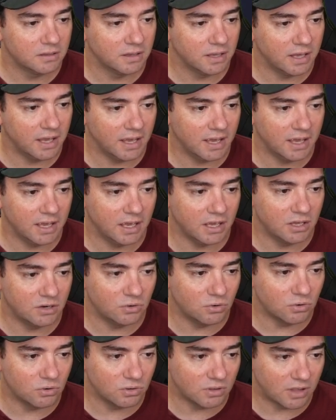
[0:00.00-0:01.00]
and
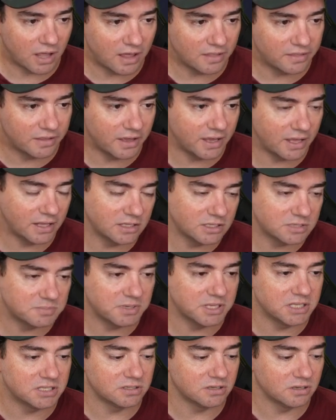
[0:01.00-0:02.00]
all other
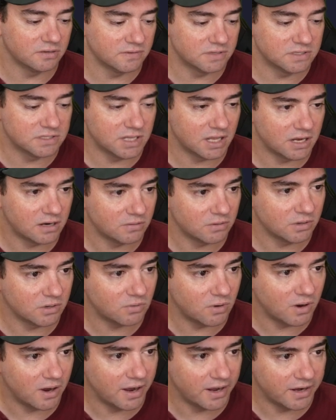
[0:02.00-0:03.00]
LSP servers that are
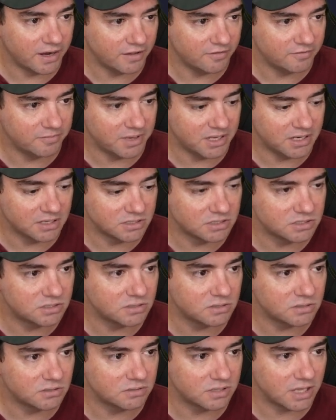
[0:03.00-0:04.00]
required have been
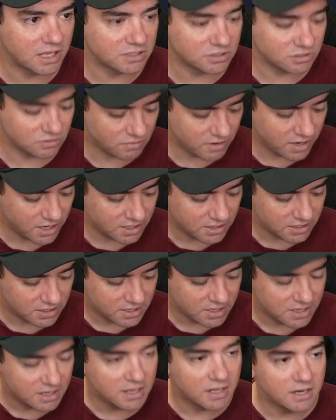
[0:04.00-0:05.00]
installed. That's great.
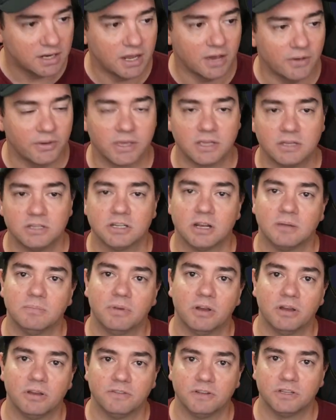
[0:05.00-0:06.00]
Now I can jump
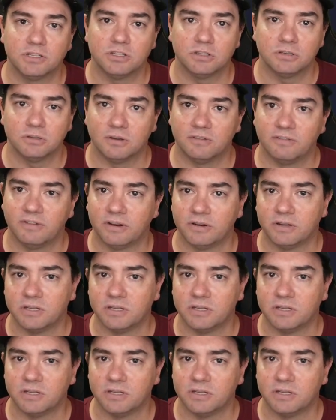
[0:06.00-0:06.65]
over to a very